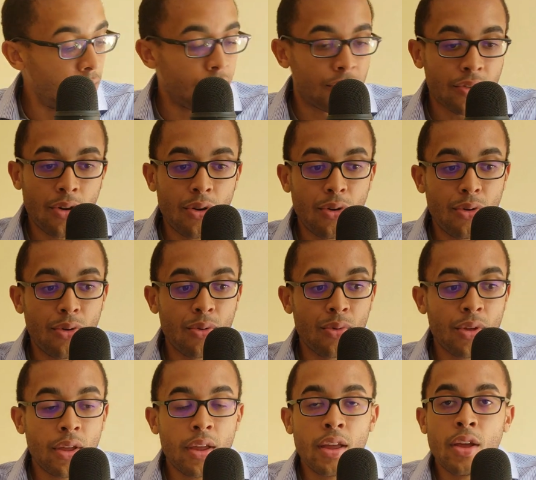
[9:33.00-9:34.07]
So
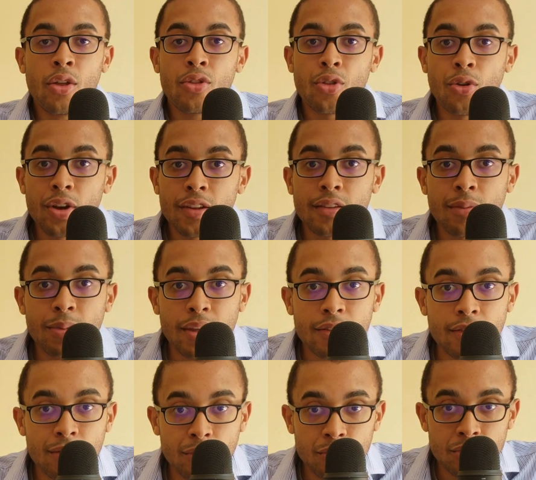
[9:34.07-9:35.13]
there needs to be a
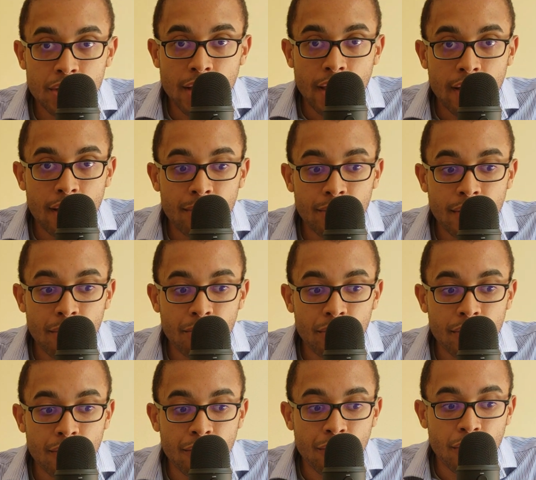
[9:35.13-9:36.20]
solution that comes up
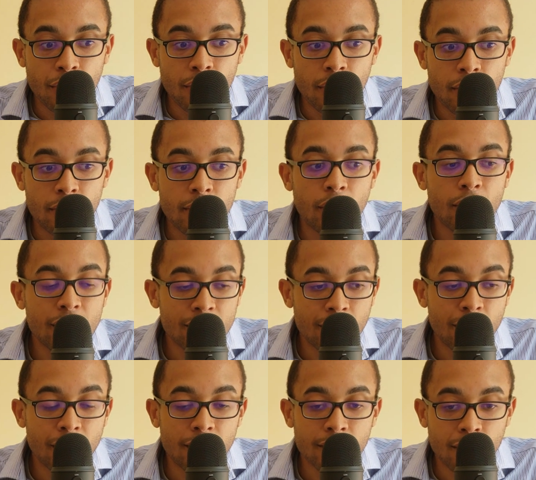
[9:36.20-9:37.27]
with there needs to
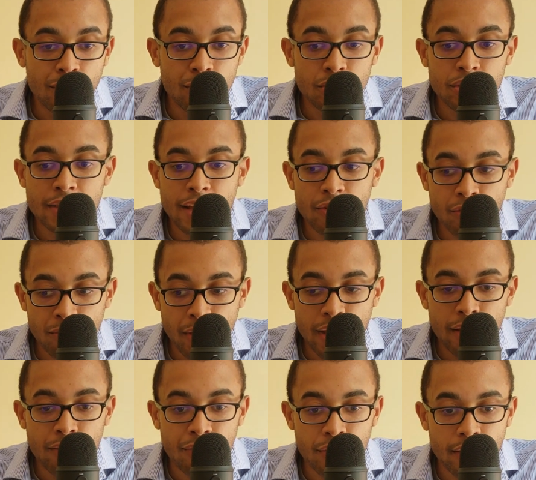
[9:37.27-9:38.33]
be a solution that's
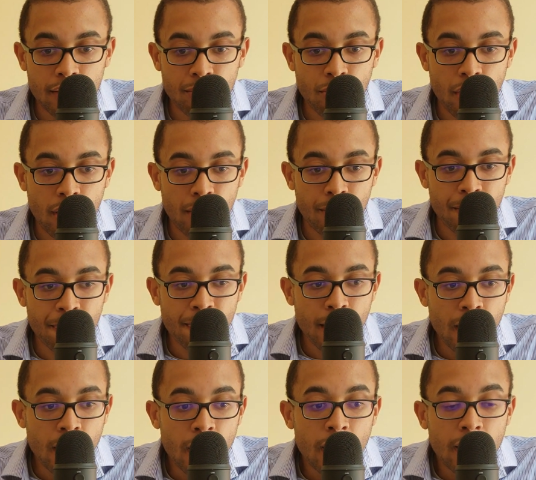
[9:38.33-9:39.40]
created for this problem.
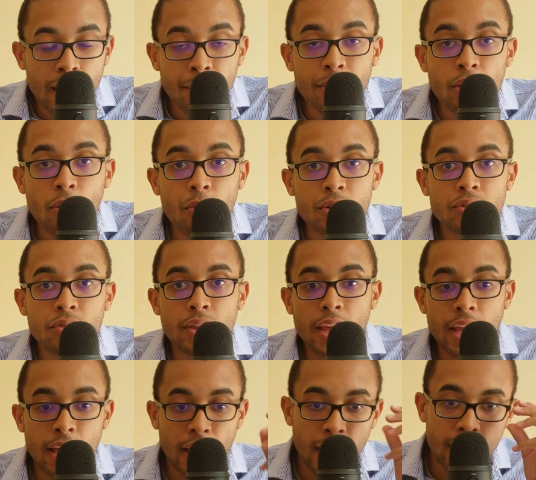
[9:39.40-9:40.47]
Let me know what you
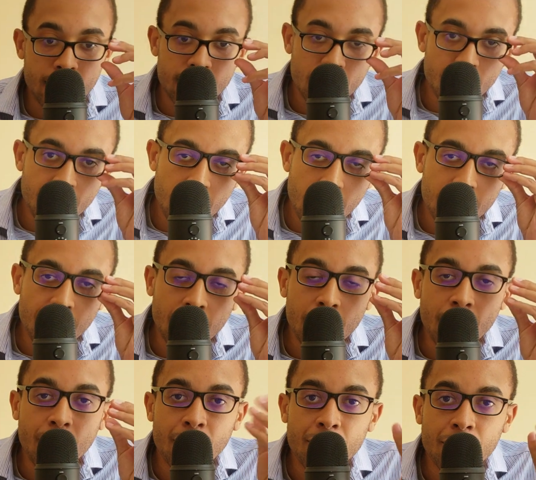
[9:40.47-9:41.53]
think, and until the next
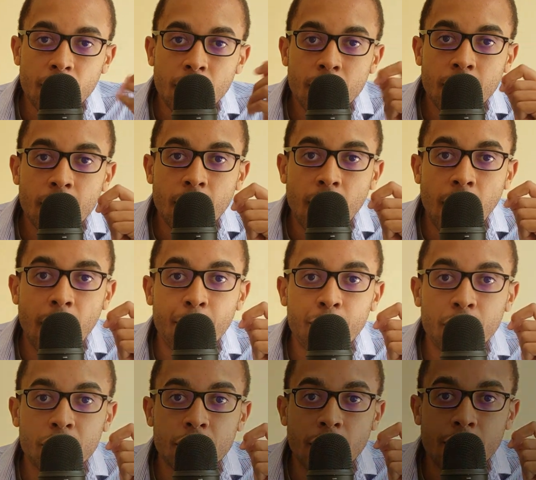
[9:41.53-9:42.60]
video, I
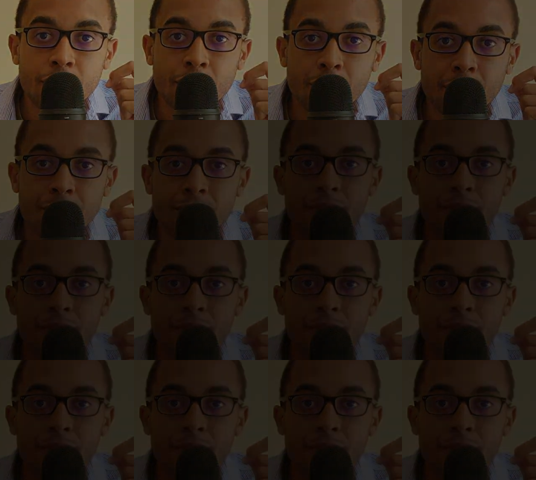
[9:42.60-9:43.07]
appreciate you.